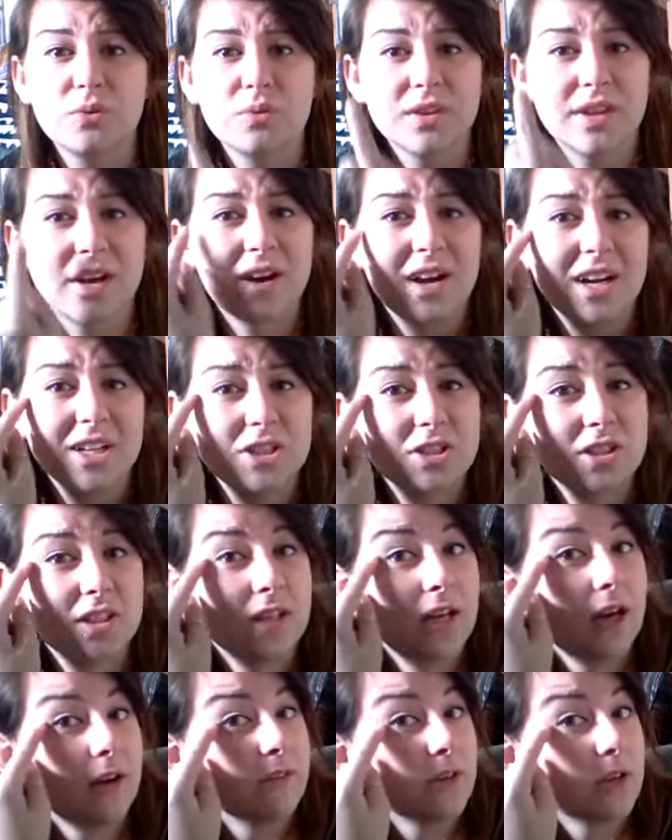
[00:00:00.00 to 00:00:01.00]
without actually
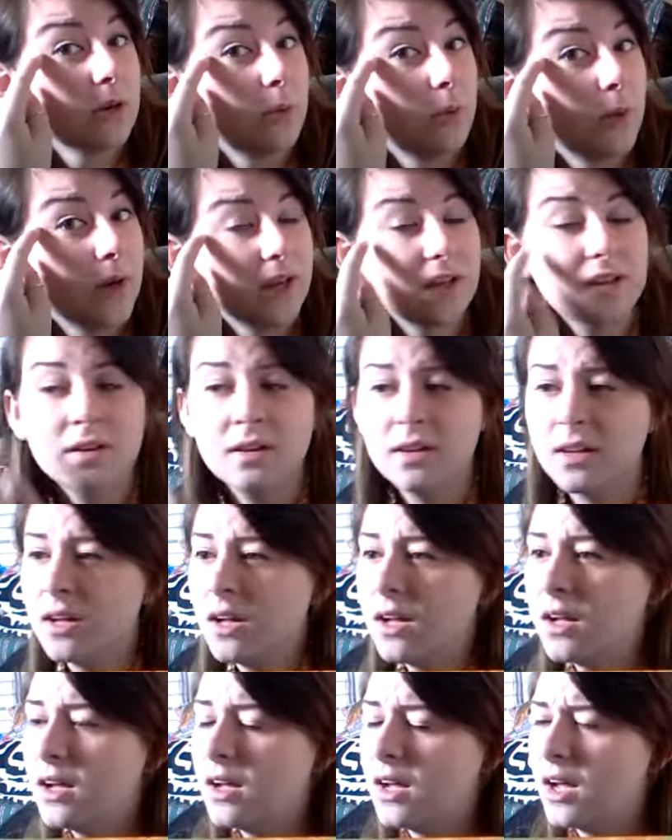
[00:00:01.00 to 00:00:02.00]
having a wing.
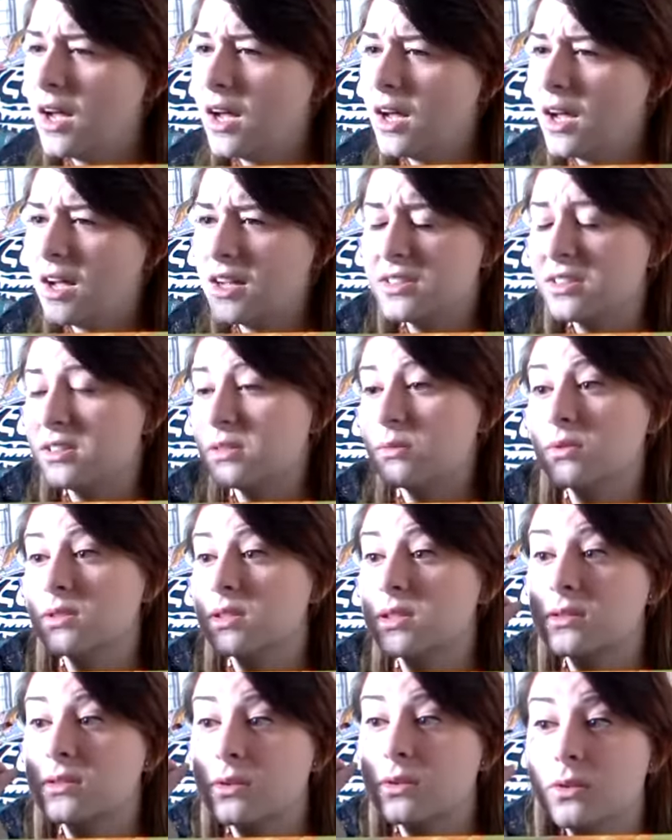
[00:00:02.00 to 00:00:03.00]
I don't know what
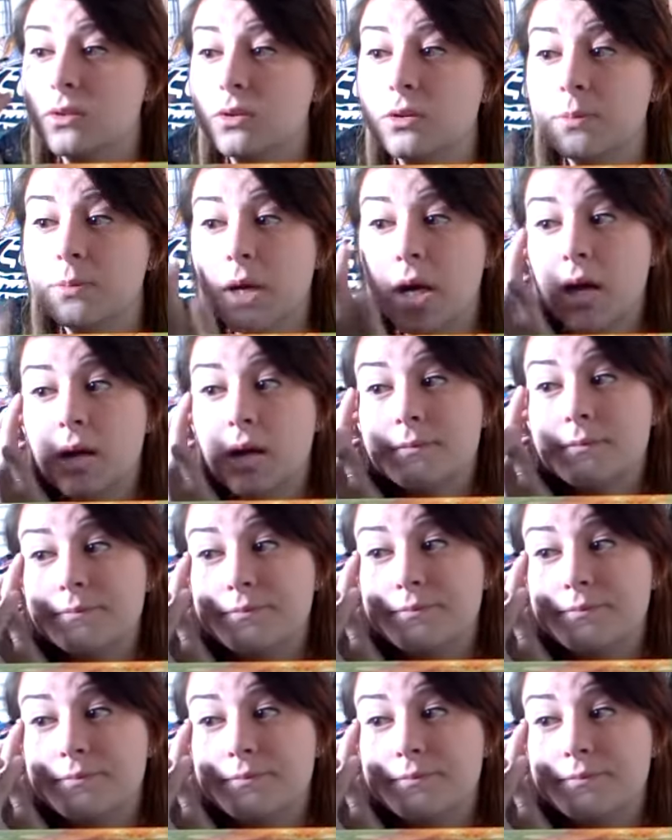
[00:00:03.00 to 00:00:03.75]
that's called, but